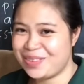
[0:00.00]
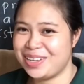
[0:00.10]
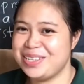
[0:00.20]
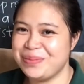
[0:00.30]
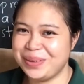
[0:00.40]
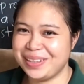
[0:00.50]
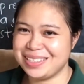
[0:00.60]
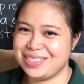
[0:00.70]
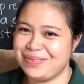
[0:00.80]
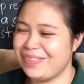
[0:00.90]
simple,
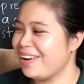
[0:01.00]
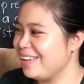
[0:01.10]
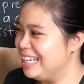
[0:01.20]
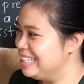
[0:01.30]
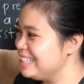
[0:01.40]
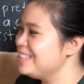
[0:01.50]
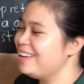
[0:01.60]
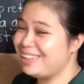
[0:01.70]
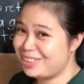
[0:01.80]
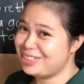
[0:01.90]
it's very easy to
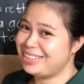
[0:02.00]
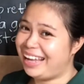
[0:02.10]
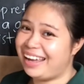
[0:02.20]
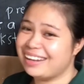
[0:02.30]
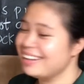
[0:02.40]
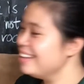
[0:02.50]
understand.